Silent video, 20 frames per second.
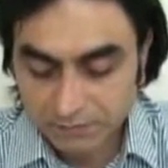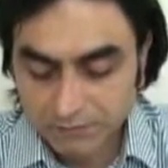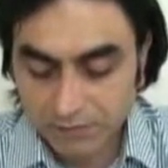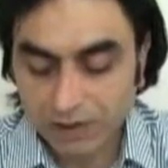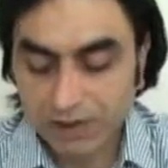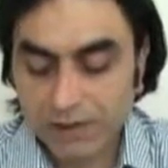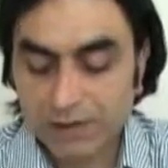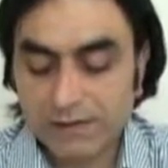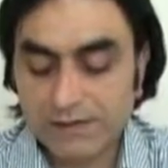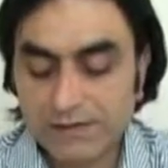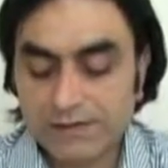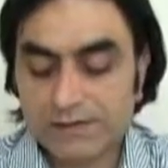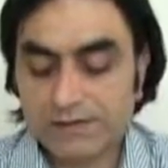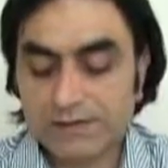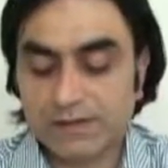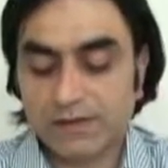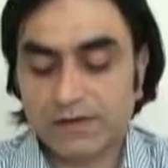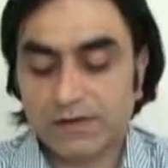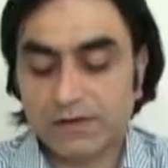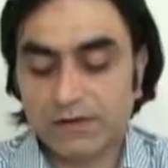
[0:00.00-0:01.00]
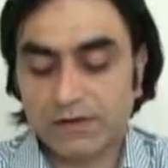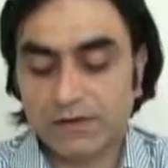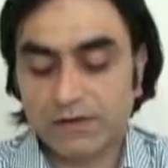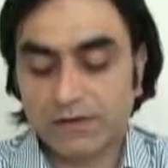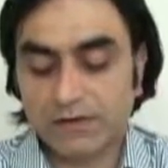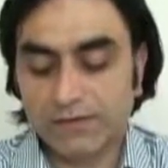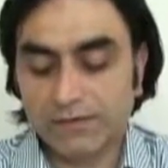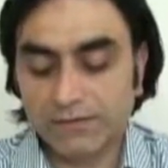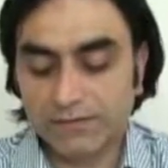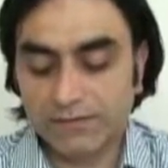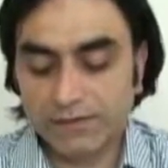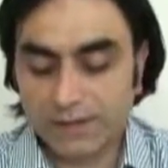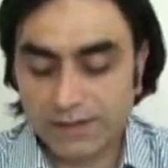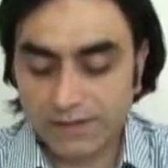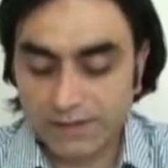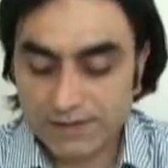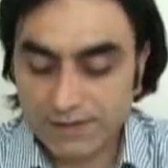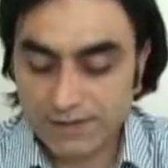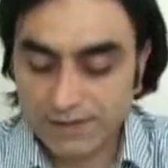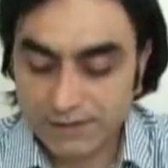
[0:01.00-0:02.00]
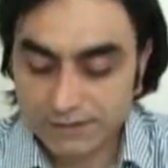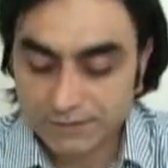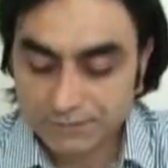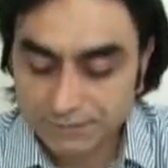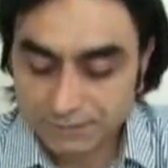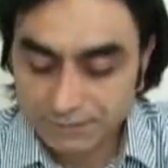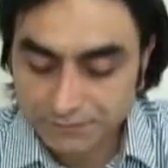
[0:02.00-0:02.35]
place of rest